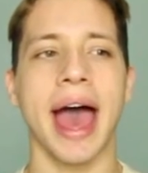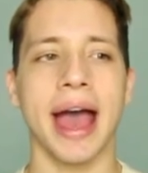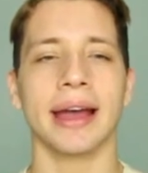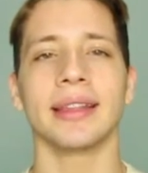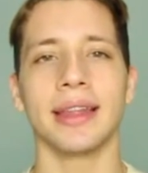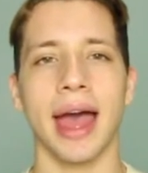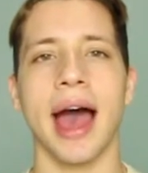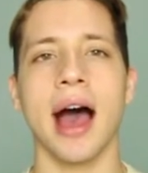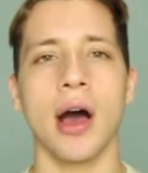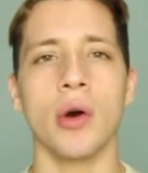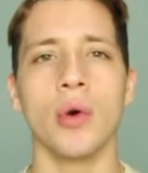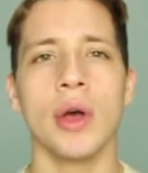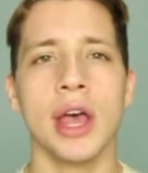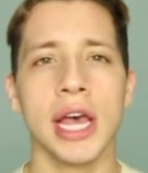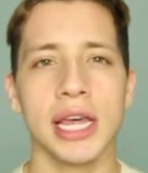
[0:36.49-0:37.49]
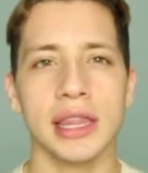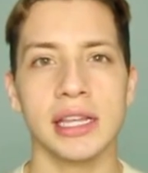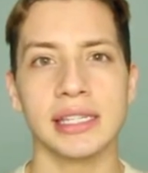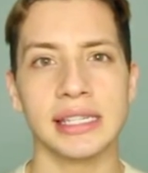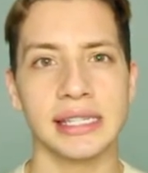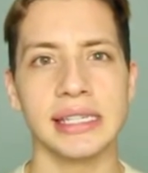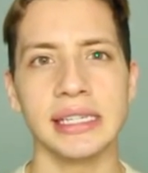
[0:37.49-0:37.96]
act out the
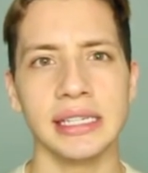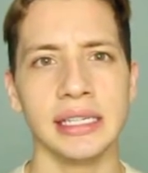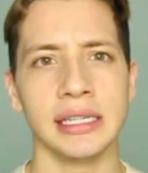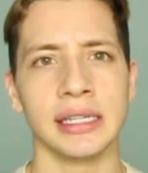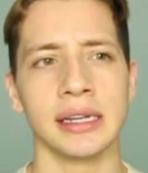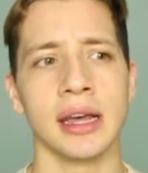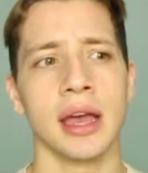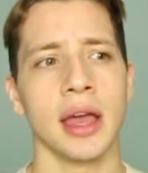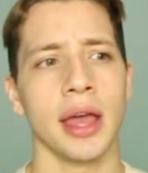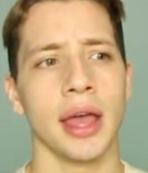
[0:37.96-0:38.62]
scene